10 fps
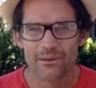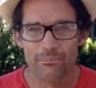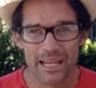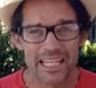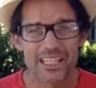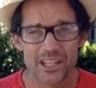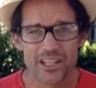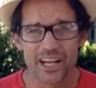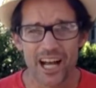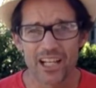made it to
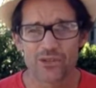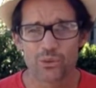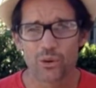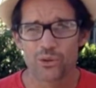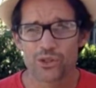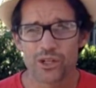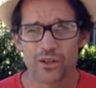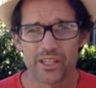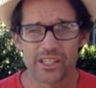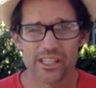the College World
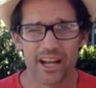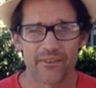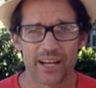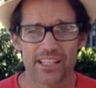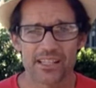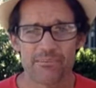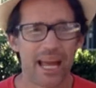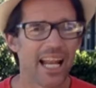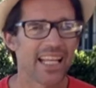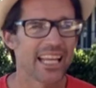Series. Now, I've got some
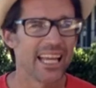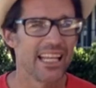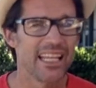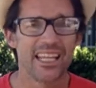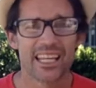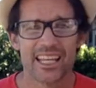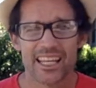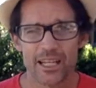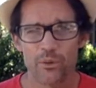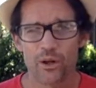Allegheny.
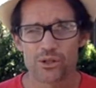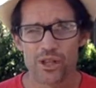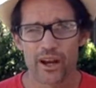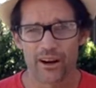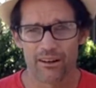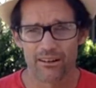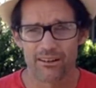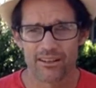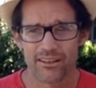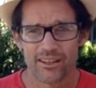He was there.
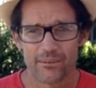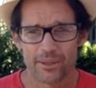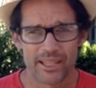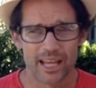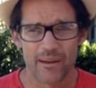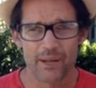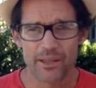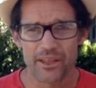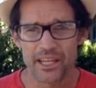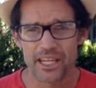But I'm
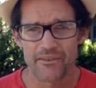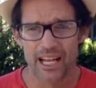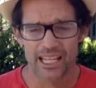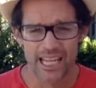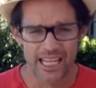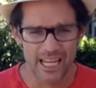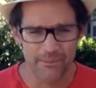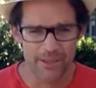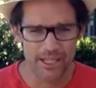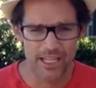not thinking of Allegheny. I'm
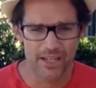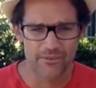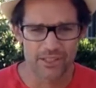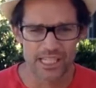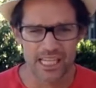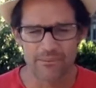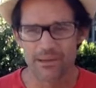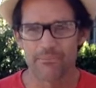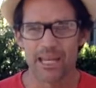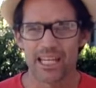thinking of the team
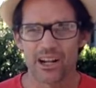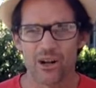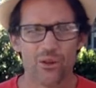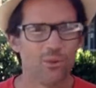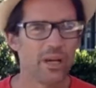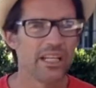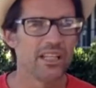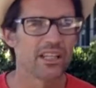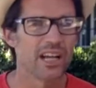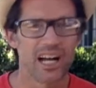that made it all the way
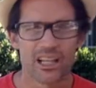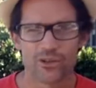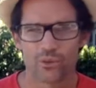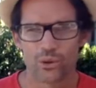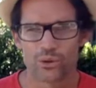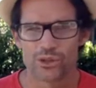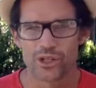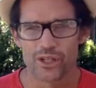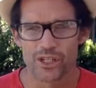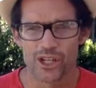to the College World
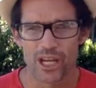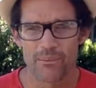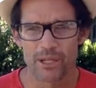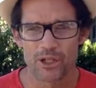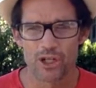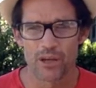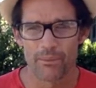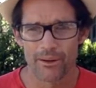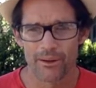Series championship